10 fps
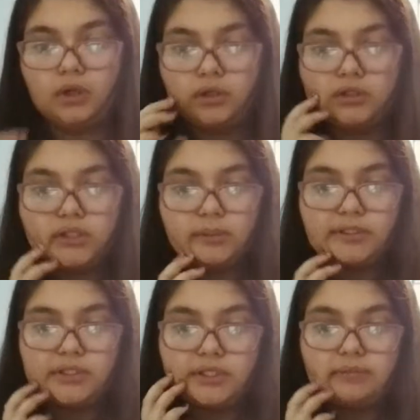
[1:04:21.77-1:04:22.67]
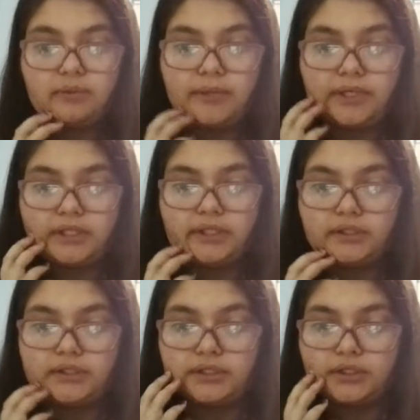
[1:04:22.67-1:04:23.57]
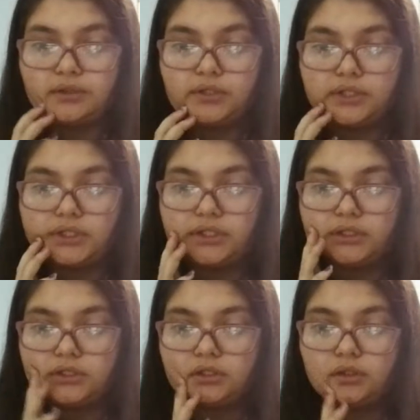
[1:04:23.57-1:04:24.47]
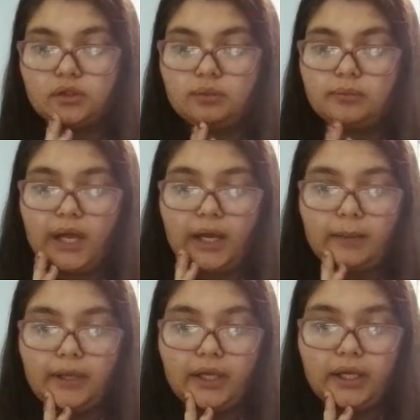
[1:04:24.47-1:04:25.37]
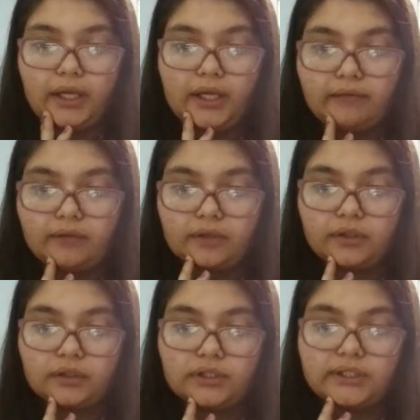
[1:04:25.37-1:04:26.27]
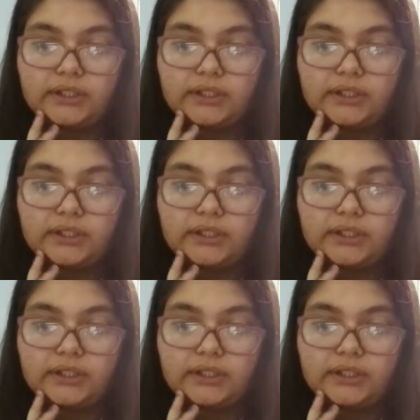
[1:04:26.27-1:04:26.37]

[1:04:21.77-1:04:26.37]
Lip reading: Continue my studies. My break till is closing, and so bye bye. Have a good crochet.